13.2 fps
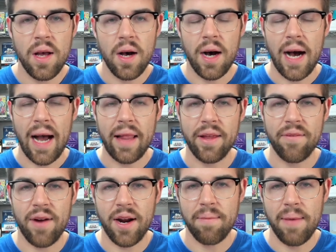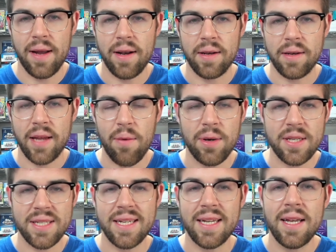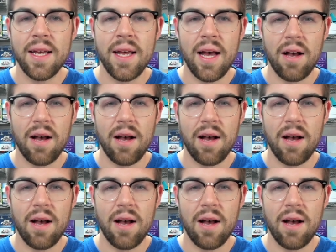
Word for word: I highly recommend, and can't wait to see